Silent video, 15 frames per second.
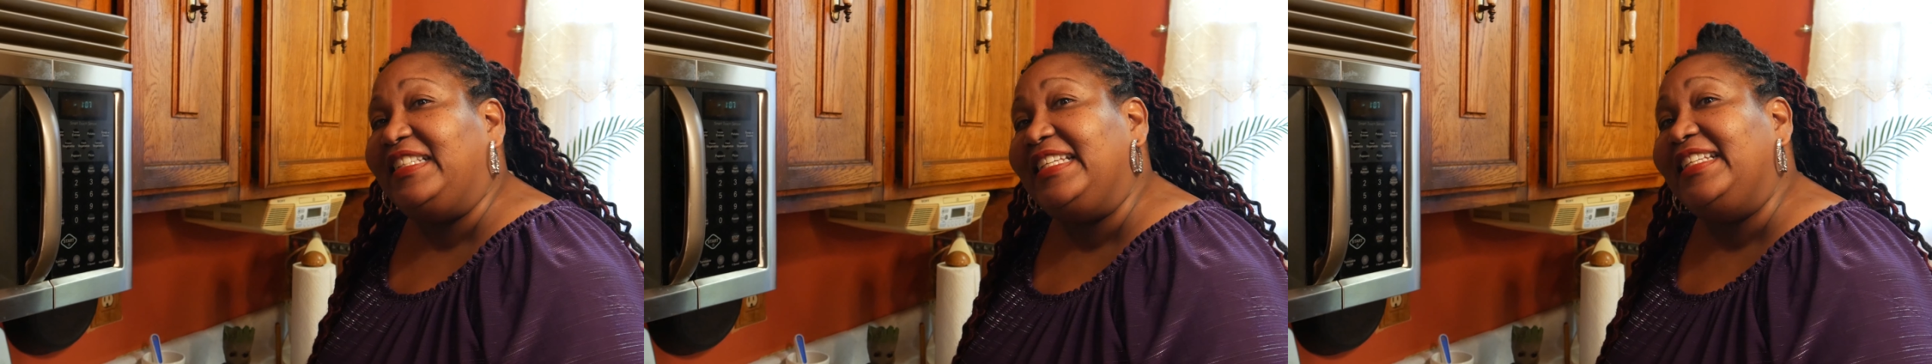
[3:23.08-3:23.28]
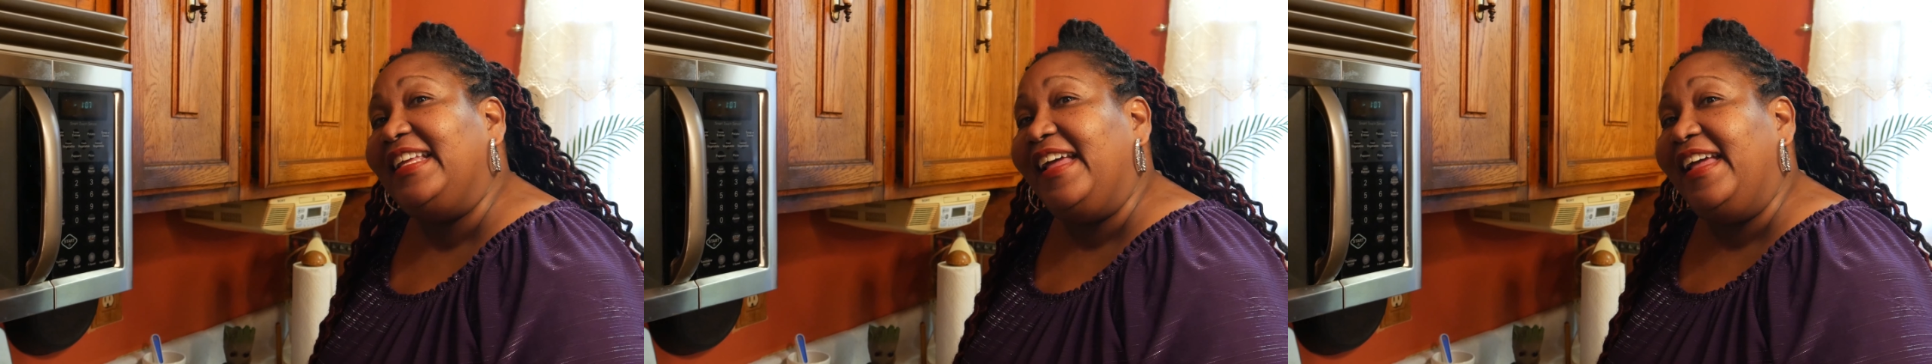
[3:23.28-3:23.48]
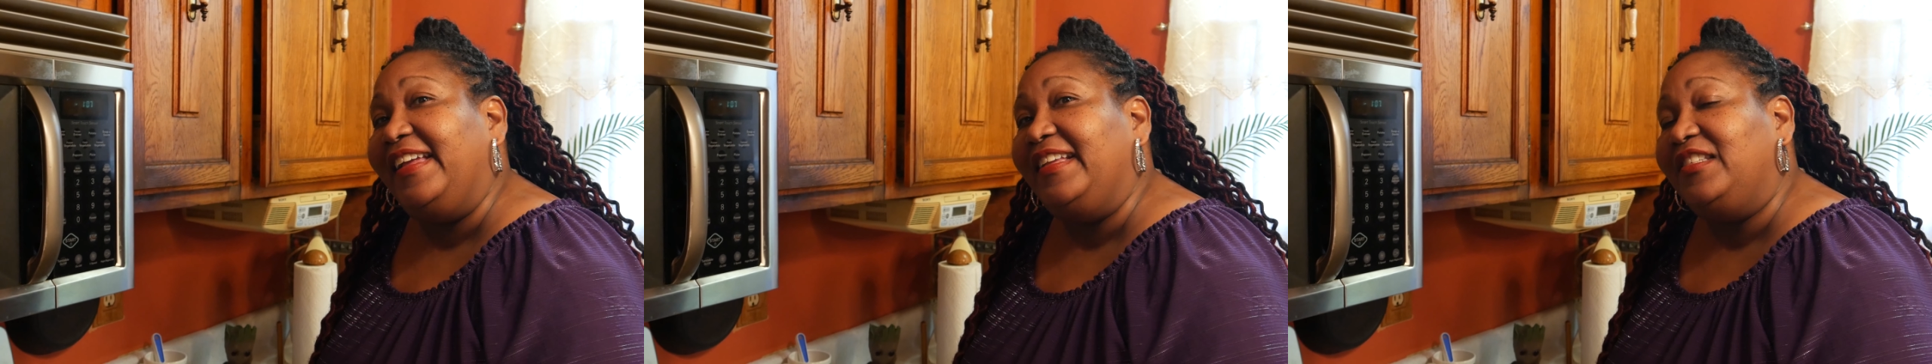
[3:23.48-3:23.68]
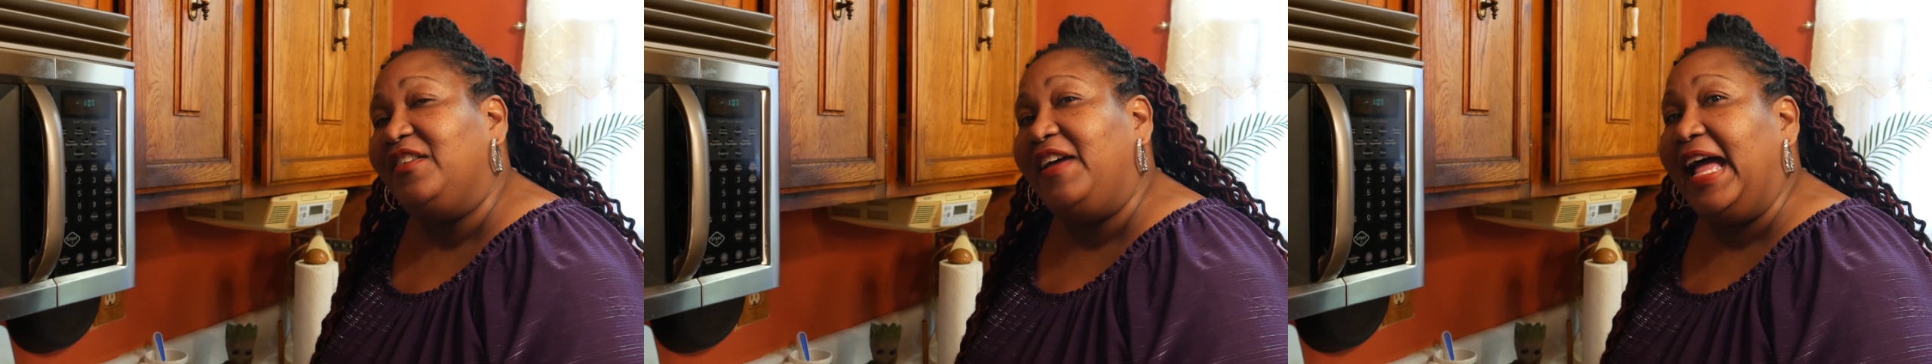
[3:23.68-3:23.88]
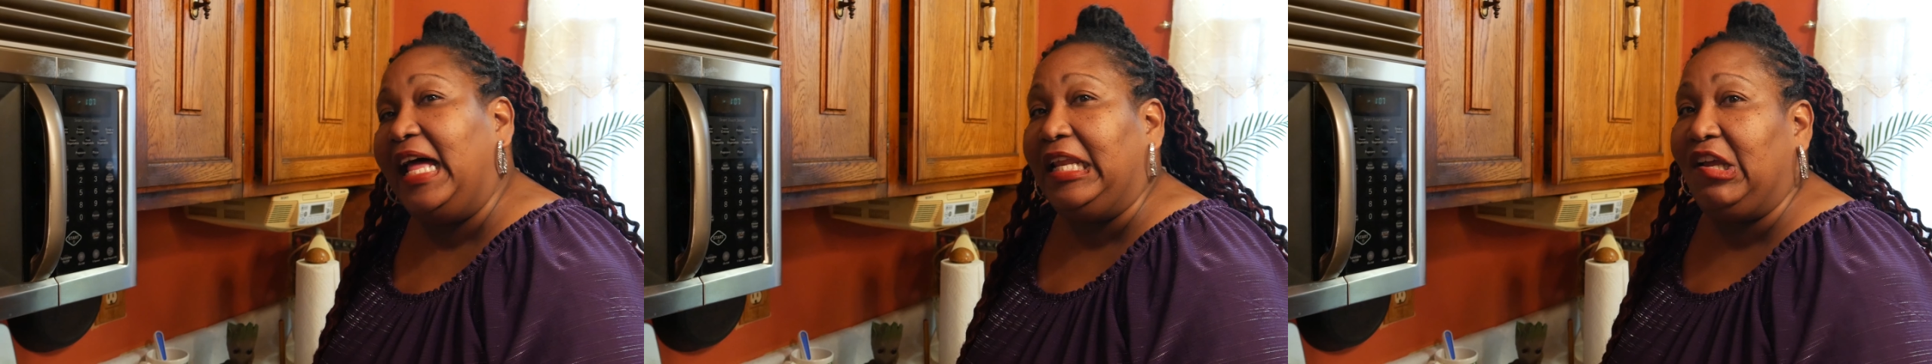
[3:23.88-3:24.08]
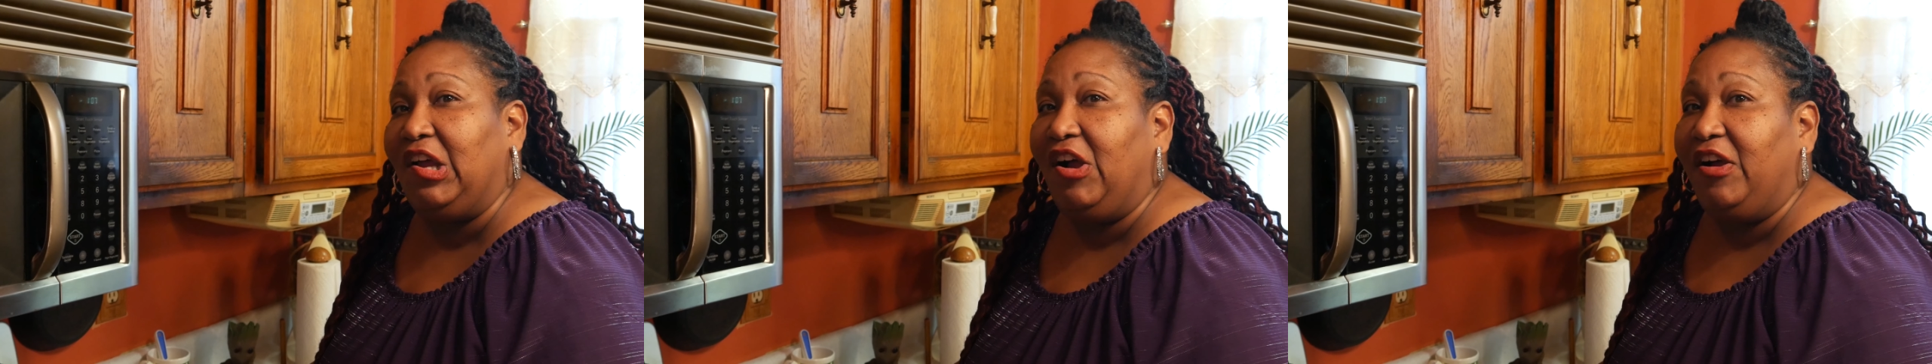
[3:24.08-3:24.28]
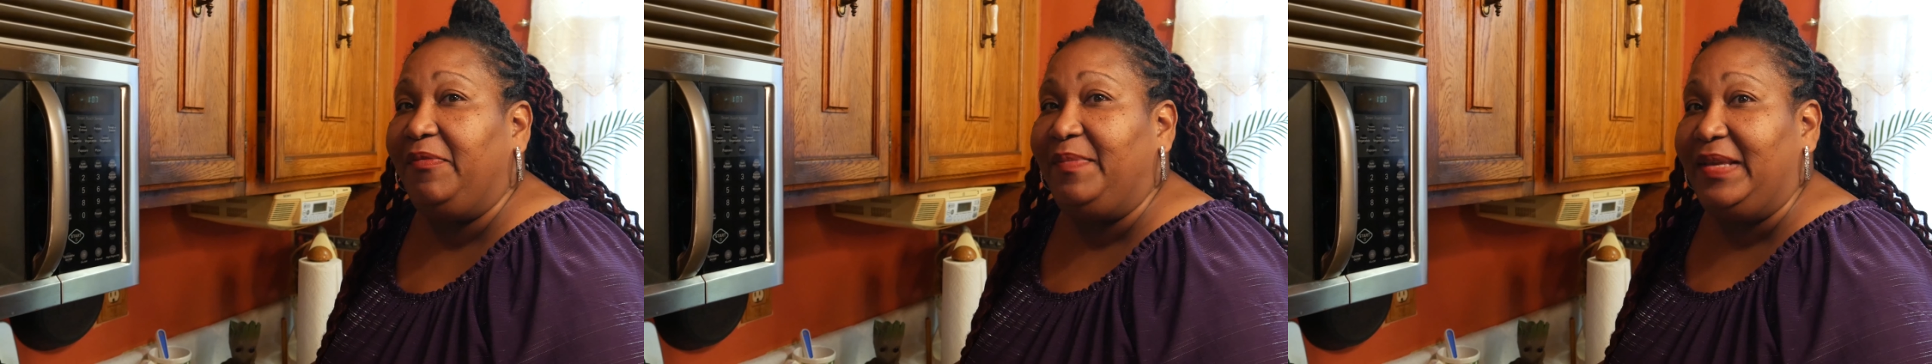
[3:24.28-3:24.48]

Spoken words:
today. So a la carte